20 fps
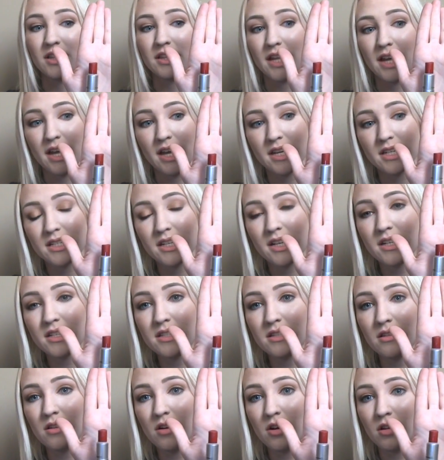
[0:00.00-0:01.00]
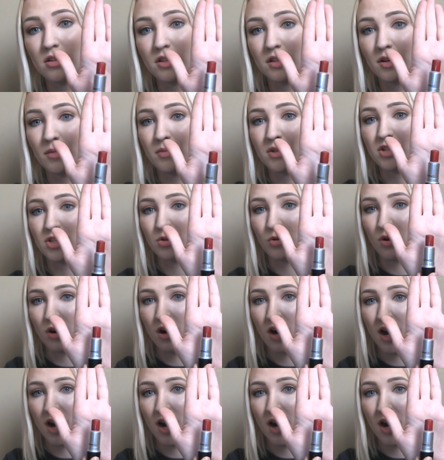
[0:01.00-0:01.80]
Like, it does look a little bit shorter,